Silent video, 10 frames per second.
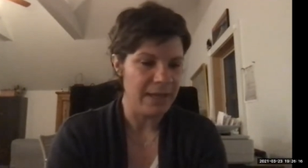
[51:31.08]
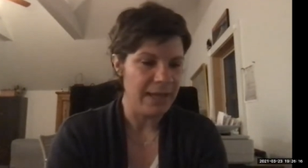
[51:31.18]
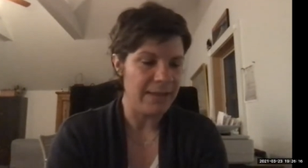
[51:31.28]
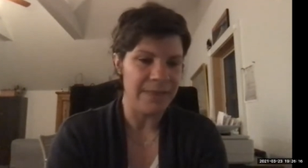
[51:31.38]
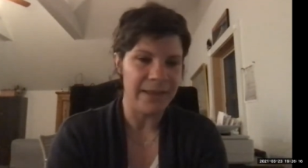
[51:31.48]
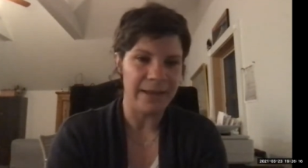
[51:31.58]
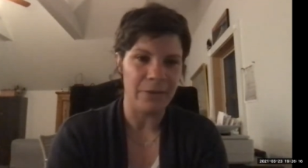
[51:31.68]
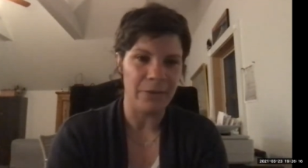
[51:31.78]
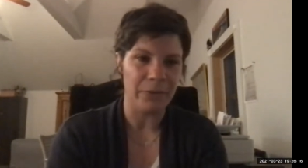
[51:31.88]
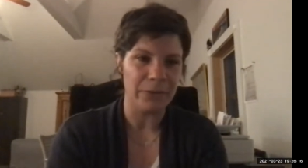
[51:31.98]
And
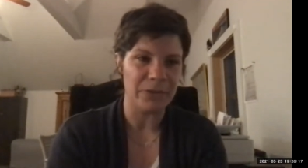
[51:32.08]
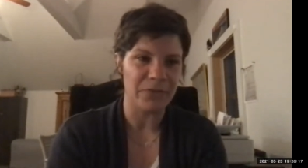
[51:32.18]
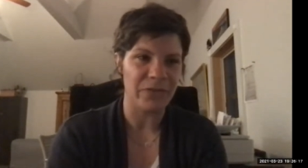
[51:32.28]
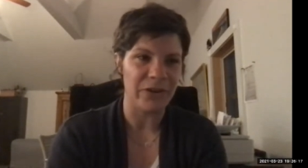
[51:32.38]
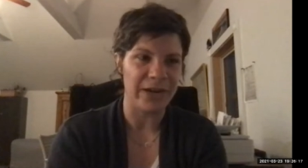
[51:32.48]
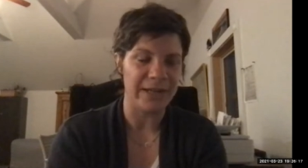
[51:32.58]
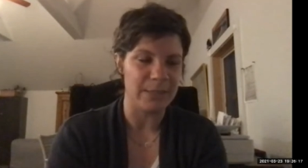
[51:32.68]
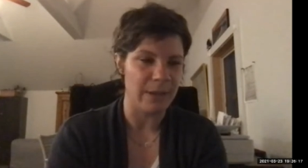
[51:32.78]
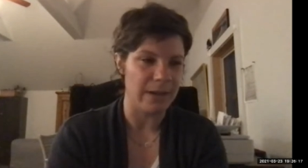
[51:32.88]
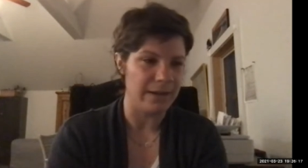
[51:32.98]
then what's very nice
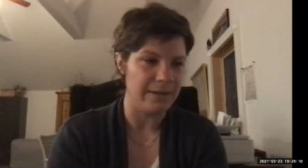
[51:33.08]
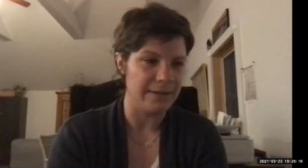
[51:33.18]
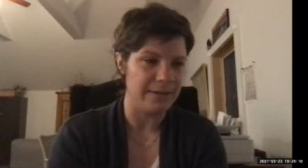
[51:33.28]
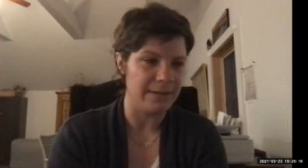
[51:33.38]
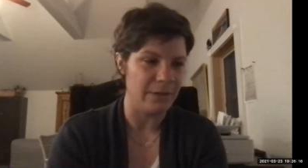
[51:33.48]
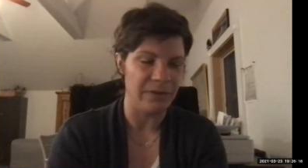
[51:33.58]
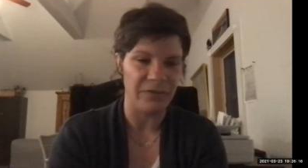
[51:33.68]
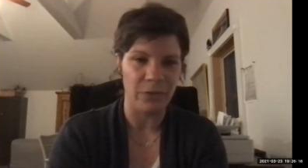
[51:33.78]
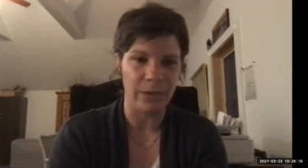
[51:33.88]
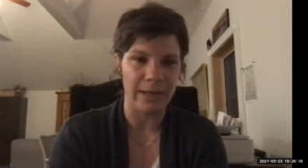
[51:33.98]
about it is, you know, if
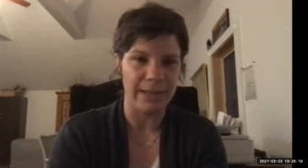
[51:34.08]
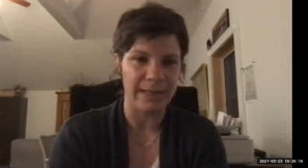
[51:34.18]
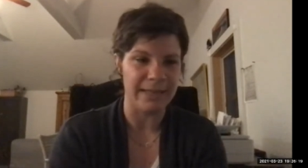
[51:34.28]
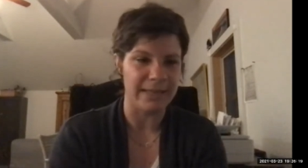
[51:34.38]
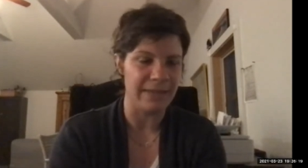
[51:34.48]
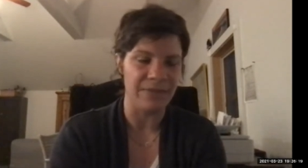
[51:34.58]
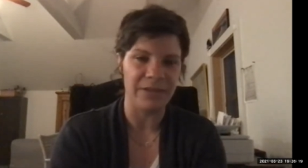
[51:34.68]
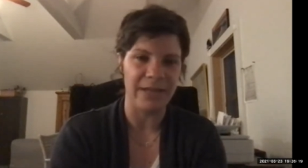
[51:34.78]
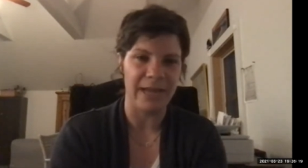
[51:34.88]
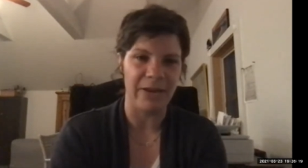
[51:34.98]
you hit that seven
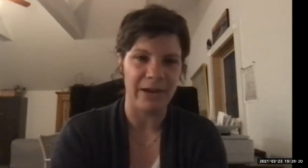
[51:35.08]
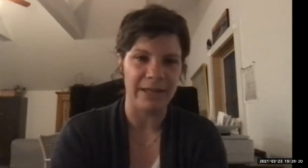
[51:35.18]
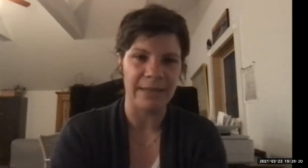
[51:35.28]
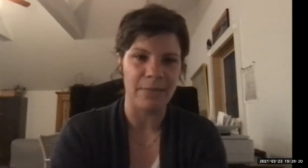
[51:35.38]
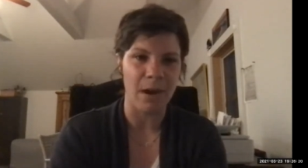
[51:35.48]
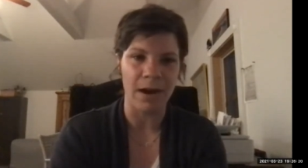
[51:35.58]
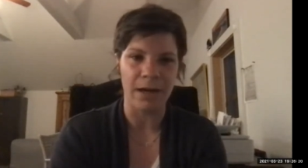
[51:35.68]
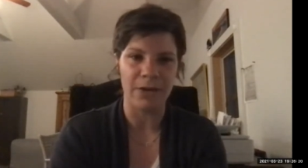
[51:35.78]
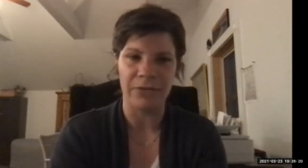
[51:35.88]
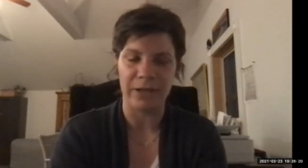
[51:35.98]
day or eight day mark
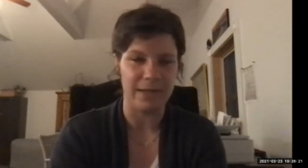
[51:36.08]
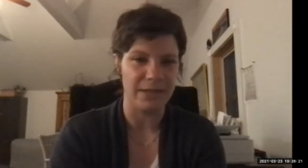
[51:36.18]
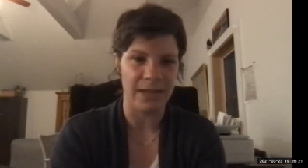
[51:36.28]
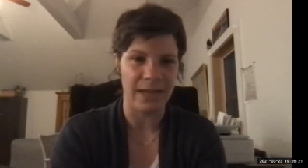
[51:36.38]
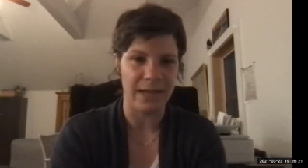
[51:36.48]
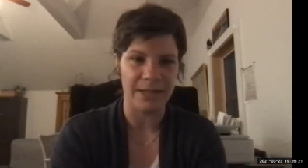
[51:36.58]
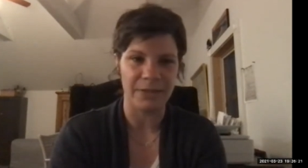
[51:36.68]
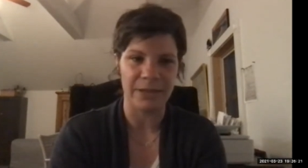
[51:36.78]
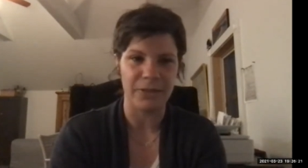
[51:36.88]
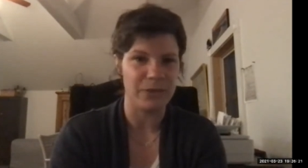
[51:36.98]
and you realize you can't get
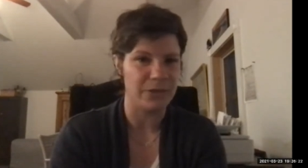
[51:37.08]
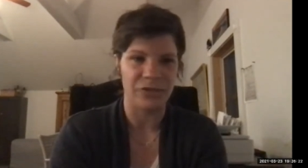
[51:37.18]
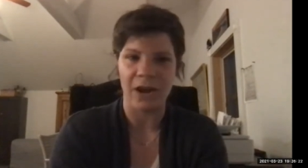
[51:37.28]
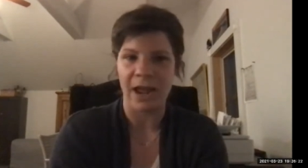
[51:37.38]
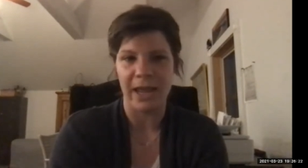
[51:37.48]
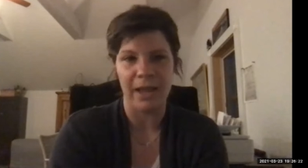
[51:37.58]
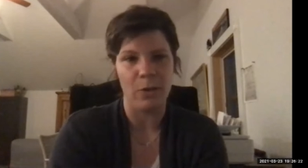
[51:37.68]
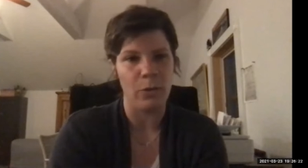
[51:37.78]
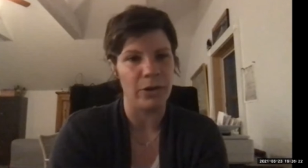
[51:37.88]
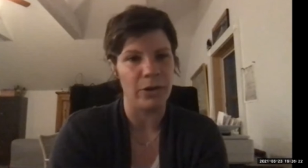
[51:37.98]
to it, you just dry it
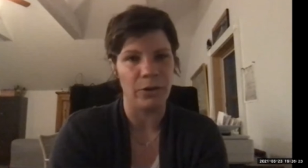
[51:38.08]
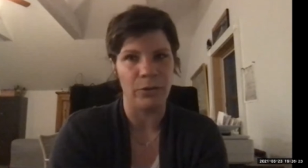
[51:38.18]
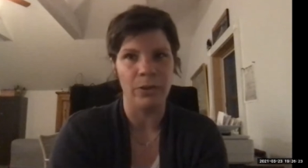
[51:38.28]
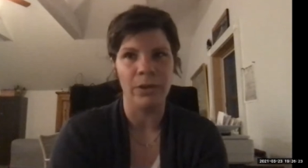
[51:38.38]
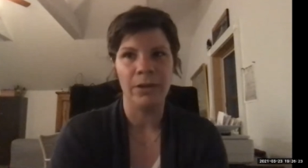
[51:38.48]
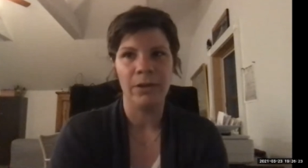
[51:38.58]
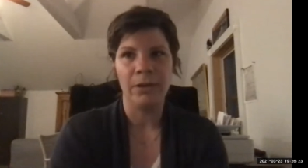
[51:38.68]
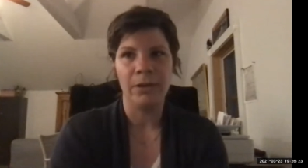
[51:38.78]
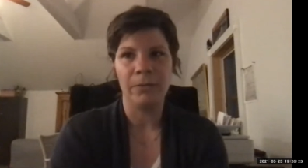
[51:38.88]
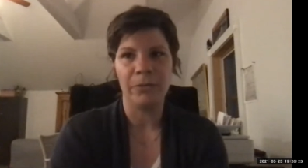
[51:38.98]
or you
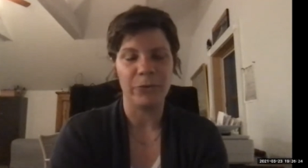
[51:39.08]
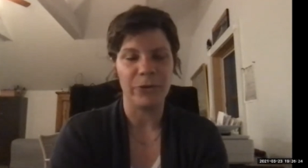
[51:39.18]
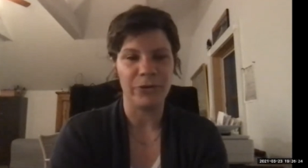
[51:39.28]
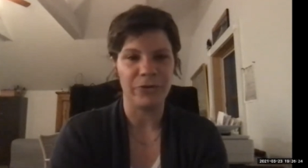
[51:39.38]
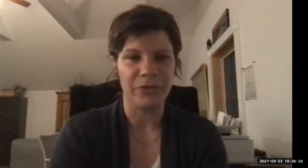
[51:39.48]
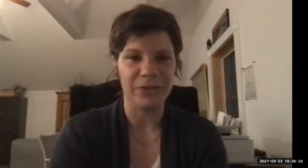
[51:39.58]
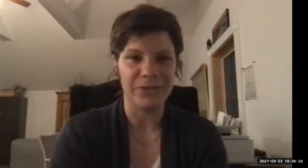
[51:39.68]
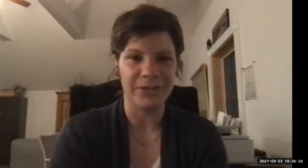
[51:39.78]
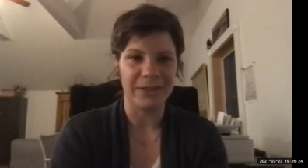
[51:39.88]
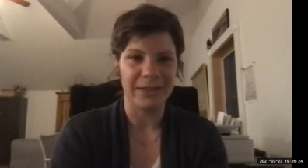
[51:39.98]
throw it in your
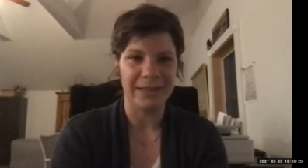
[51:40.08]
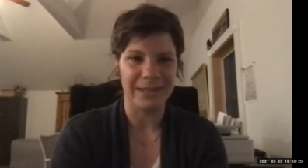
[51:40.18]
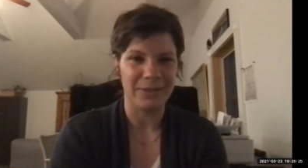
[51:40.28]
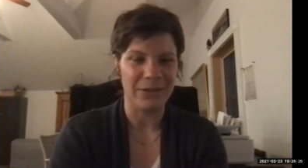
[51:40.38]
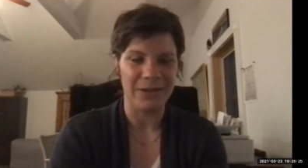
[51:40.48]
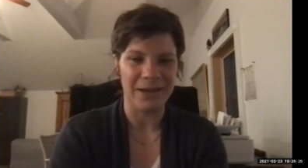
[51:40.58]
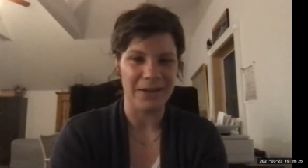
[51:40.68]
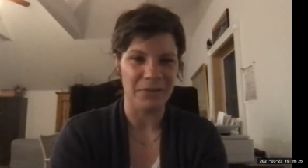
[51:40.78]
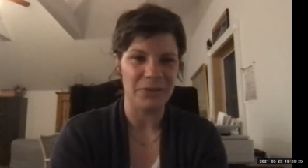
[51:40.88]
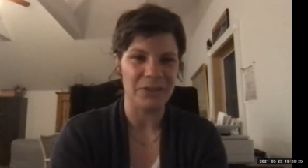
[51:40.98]
freezer and then you can kind
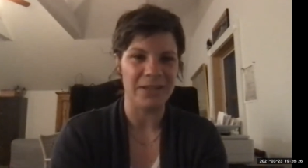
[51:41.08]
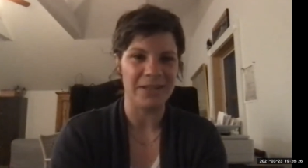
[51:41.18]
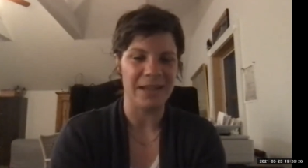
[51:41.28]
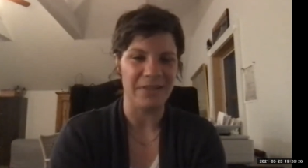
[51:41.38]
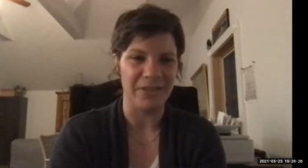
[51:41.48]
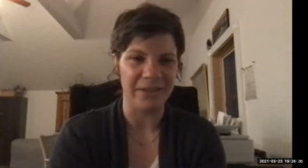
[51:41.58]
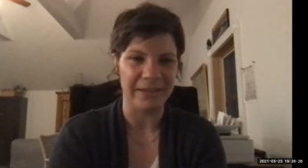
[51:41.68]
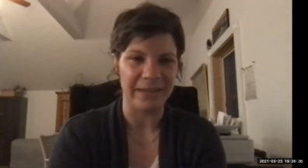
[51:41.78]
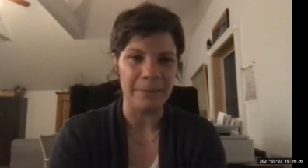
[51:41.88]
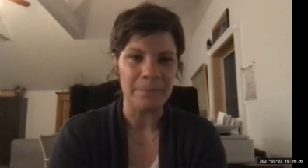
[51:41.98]
of use it
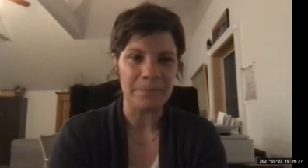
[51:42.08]
indefinitely.